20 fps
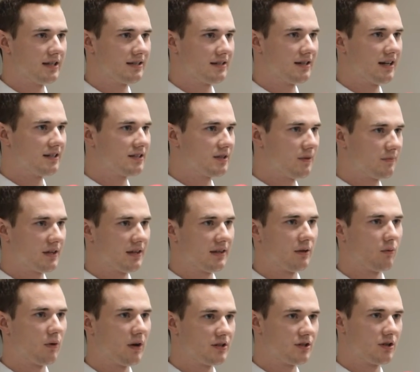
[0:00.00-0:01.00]
It's not something
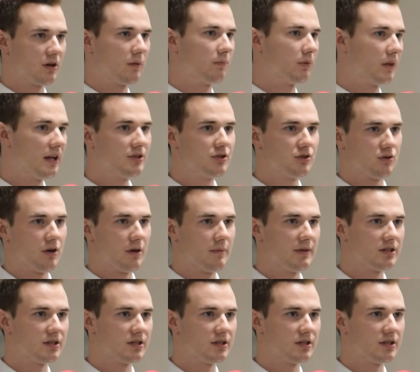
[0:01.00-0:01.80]
that runs in our bloodstream.